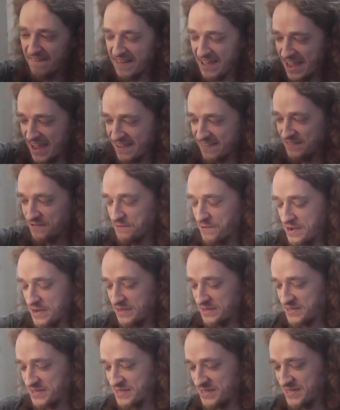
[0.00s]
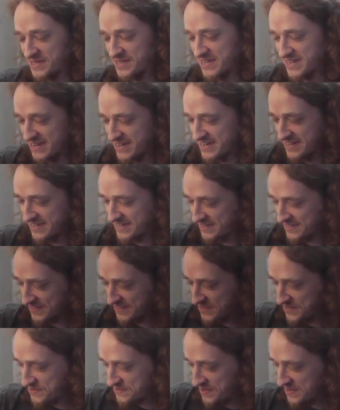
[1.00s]
hang the weights on the
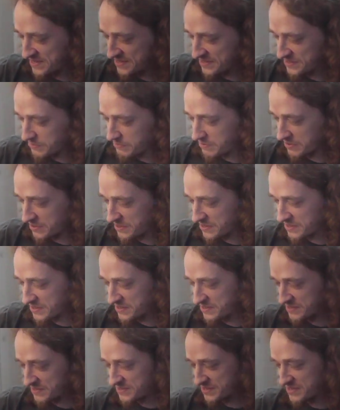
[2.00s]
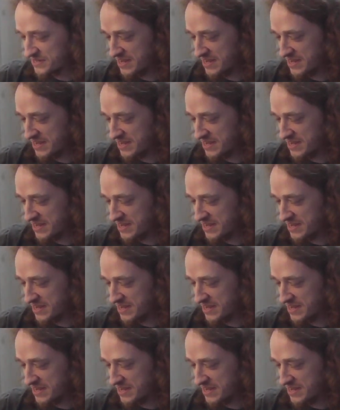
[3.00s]
two ends of the bars,